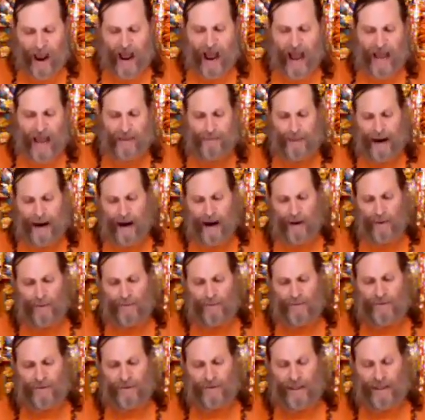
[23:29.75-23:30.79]
I
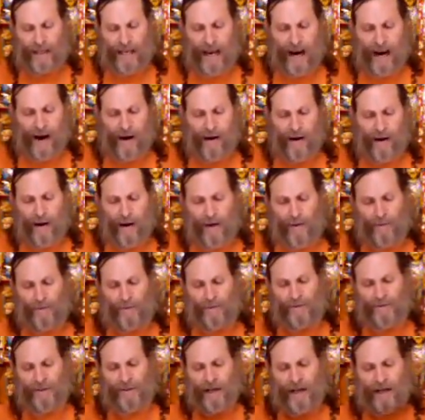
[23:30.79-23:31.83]
bow to the
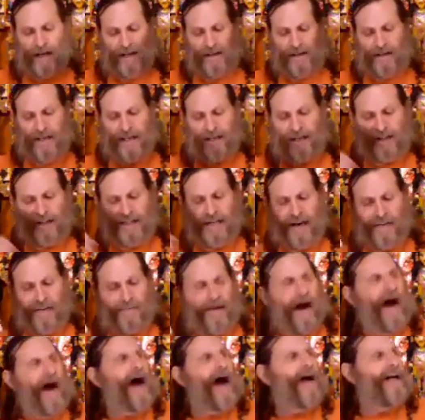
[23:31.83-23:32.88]
arrows,
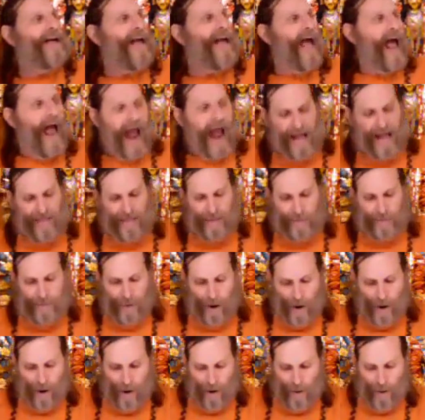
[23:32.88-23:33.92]
Tikshnaban, and the
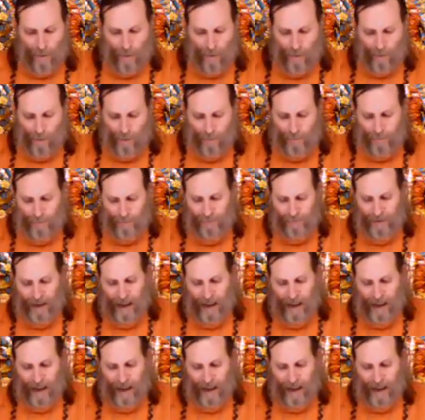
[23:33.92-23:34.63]
bow.